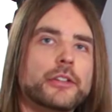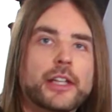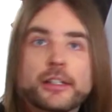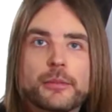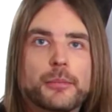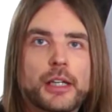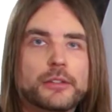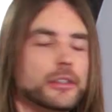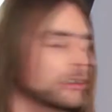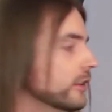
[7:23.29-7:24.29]
getting
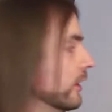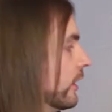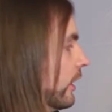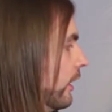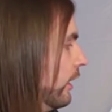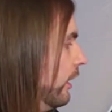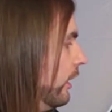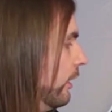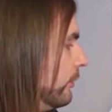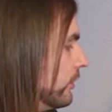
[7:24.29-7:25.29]
married,
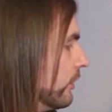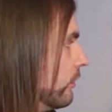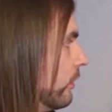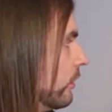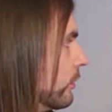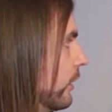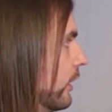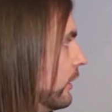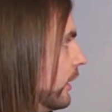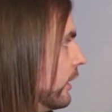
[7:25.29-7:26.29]
which I thought was
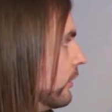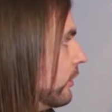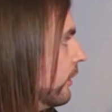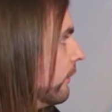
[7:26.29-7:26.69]
quite nice.